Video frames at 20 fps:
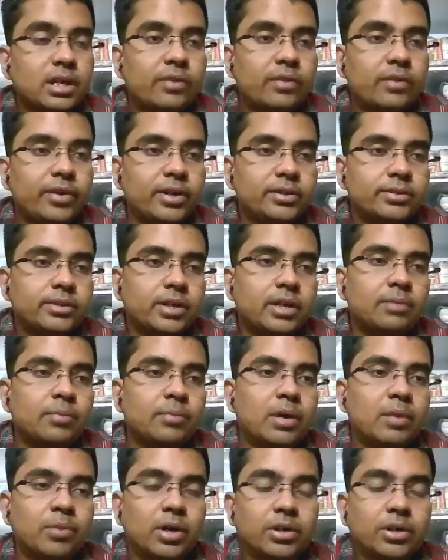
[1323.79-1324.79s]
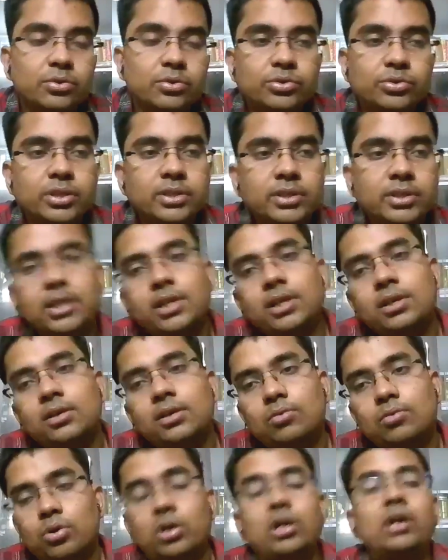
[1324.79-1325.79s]
evidence and by producing the
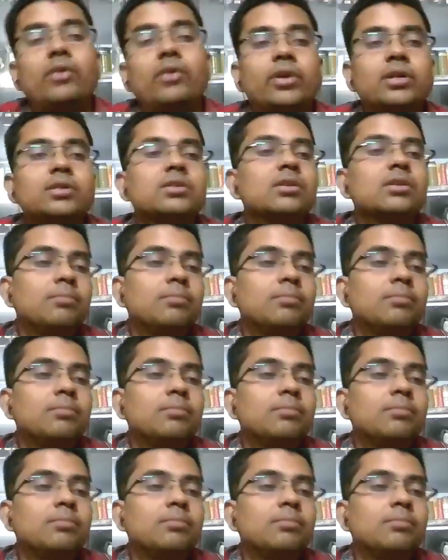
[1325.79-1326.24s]
oral evidence.